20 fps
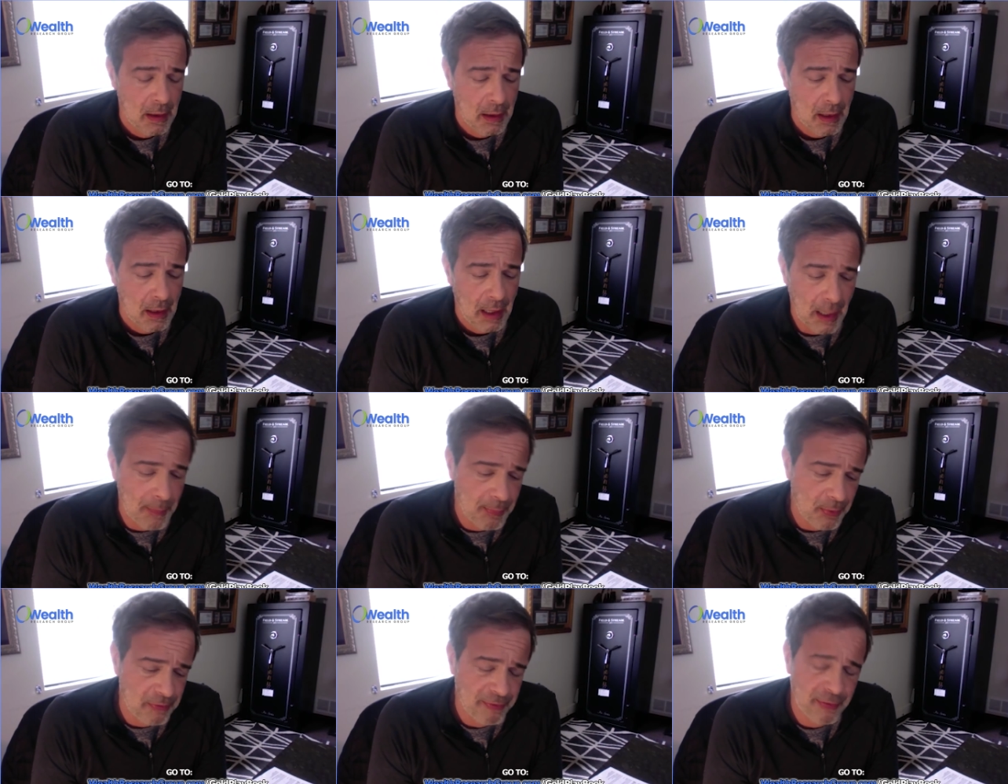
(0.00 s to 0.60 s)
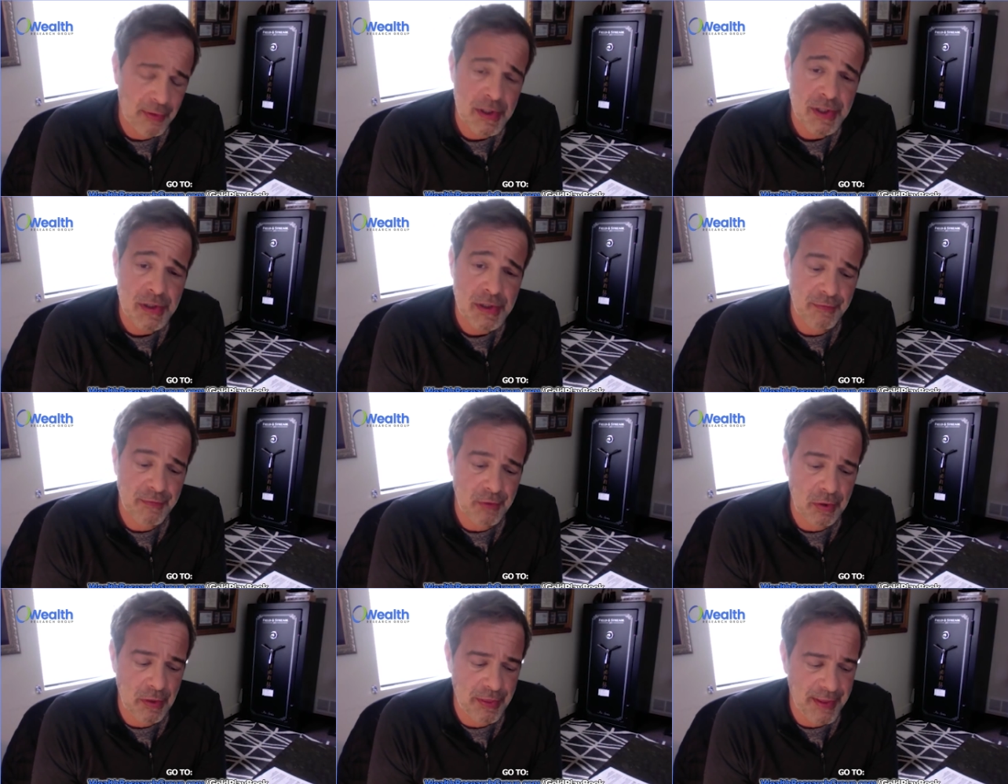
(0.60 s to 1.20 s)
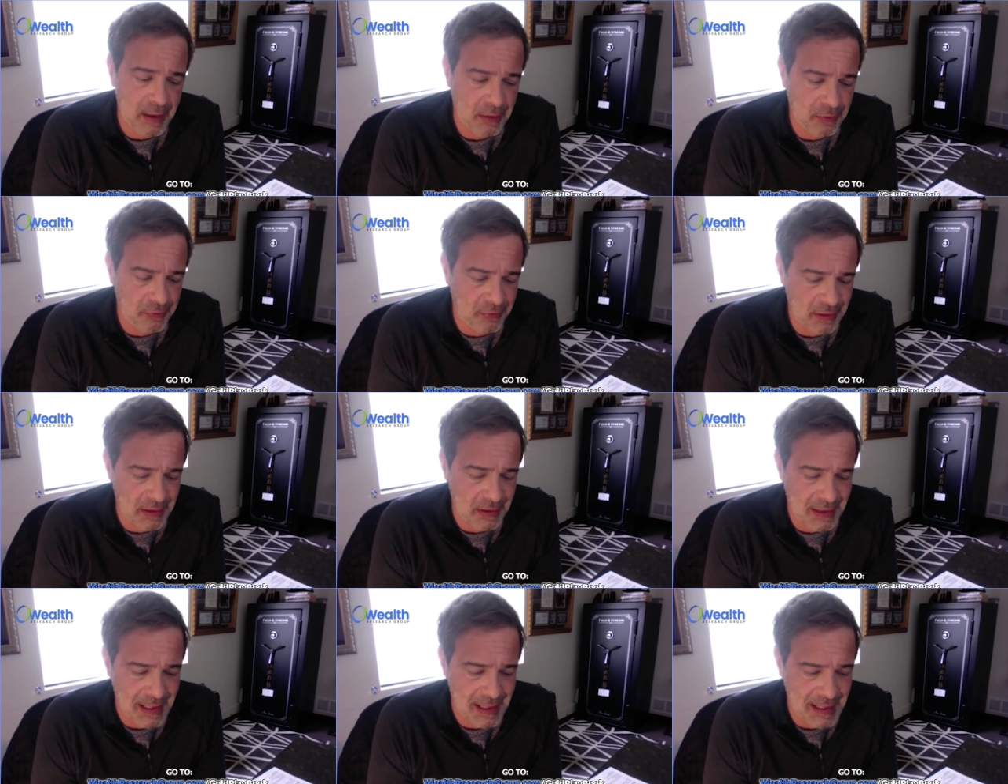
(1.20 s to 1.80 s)
April 1st of
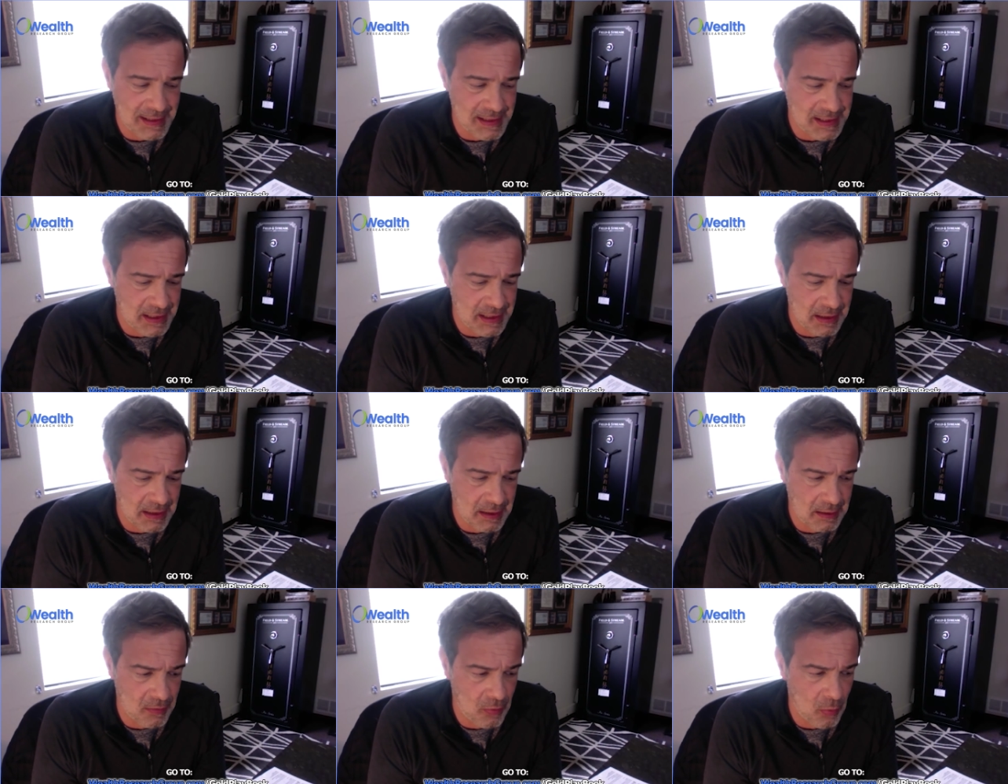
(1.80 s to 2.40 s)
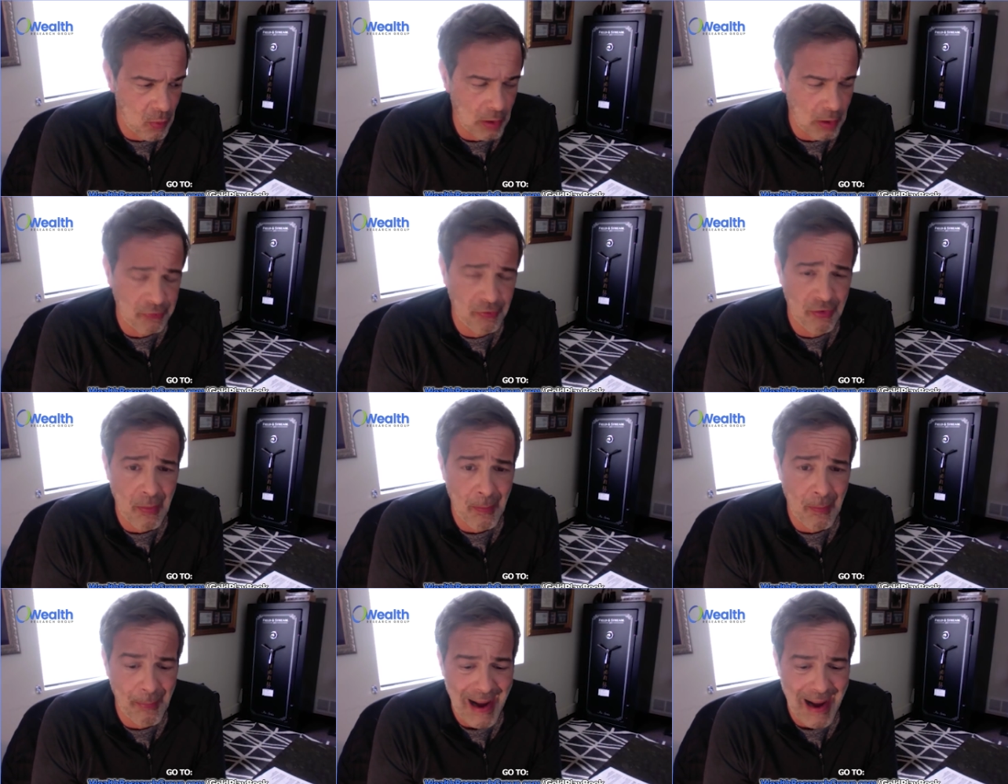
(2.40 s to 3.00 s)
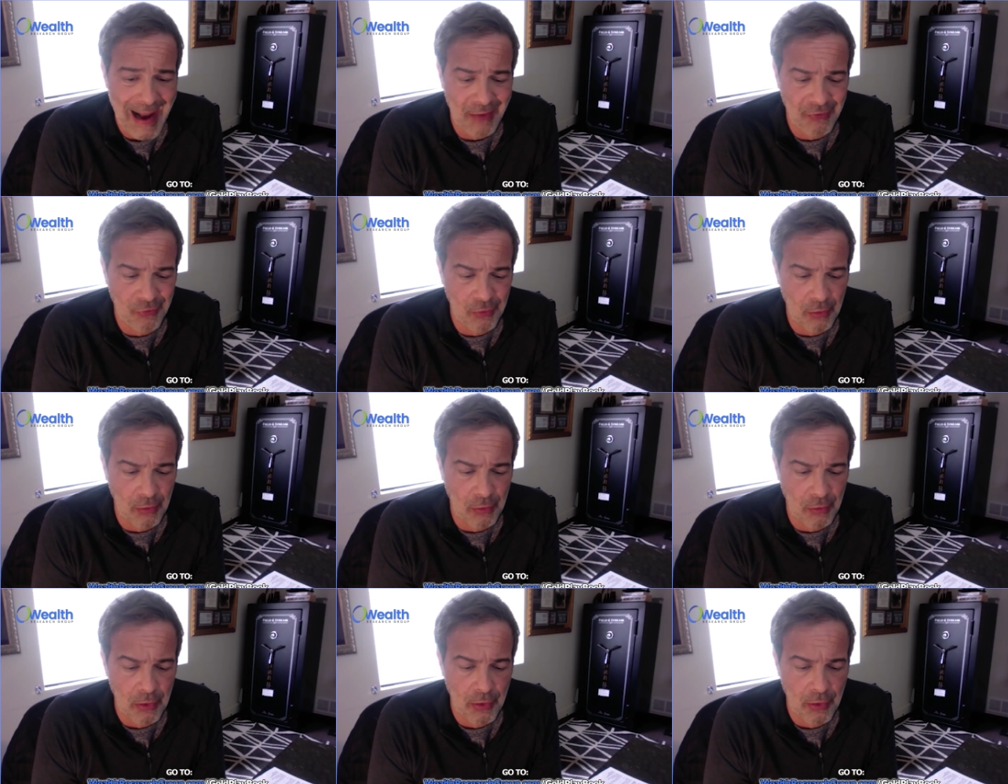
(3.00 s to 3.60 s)
2019 was the
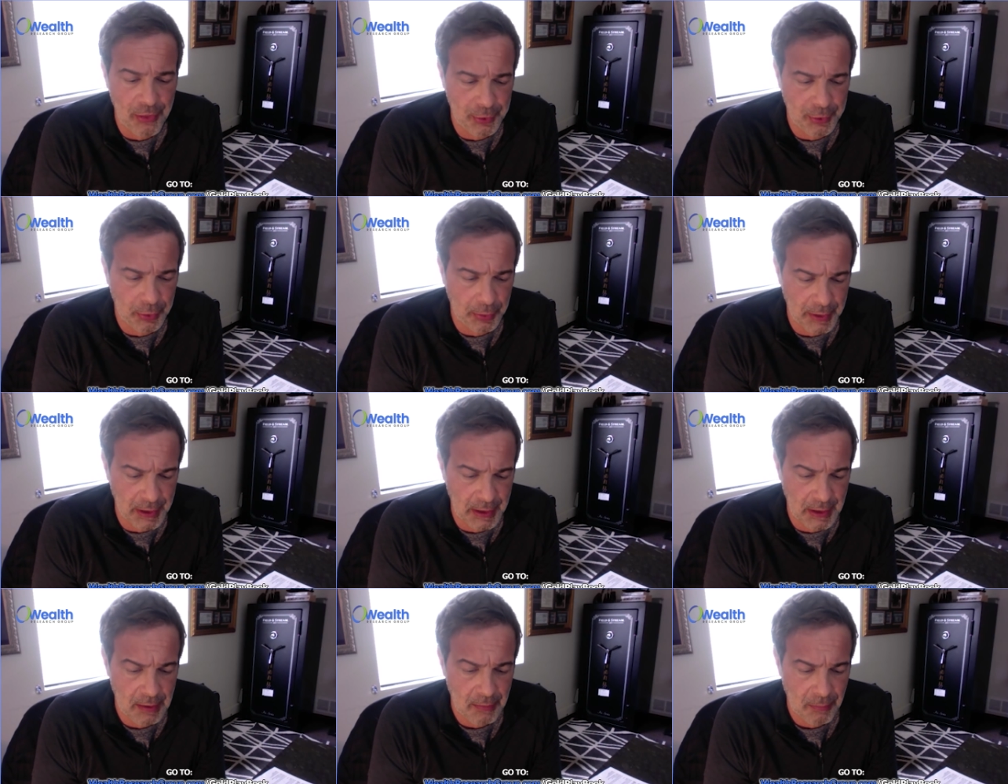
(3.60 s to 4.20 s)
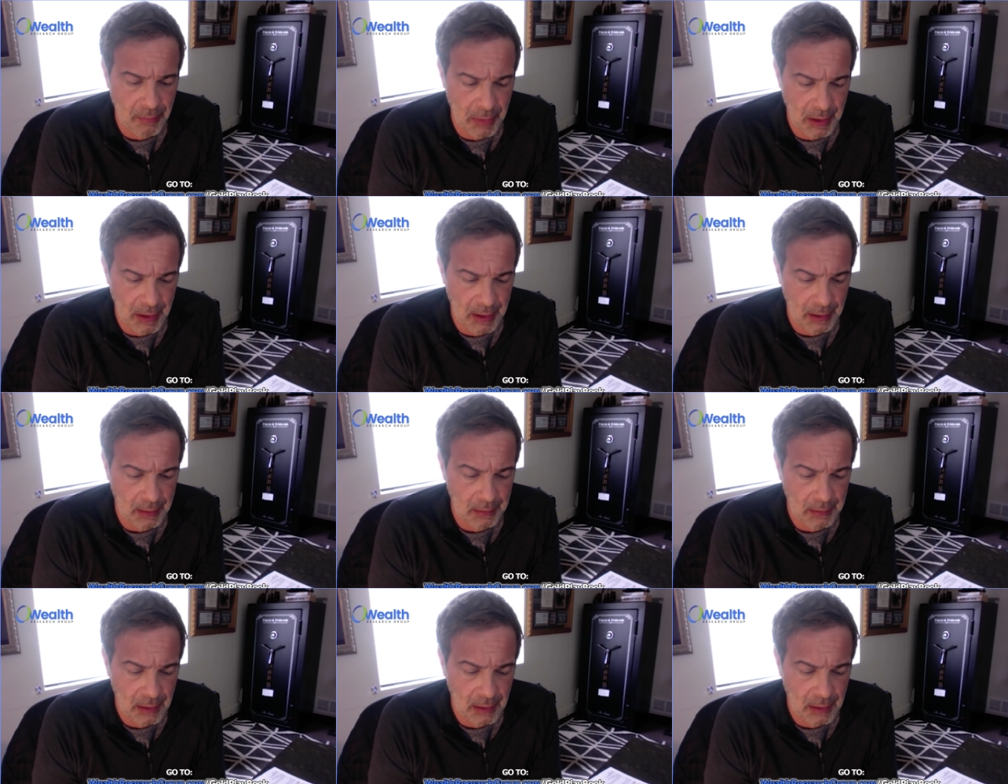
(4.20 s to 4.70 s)
Basel III meeting.